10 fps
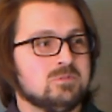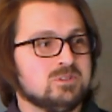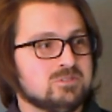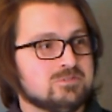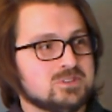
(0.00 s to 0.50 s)

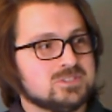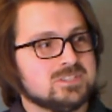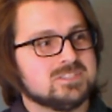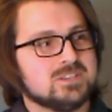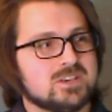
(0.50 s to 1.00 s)

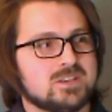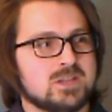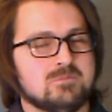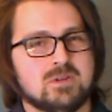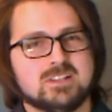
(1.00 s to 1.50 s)
University today
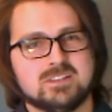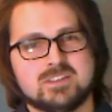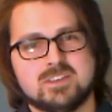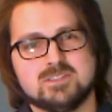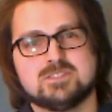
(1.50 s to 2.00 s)
in Milton
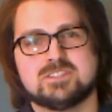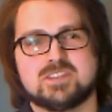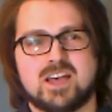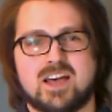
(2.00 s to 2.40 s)
Keynes.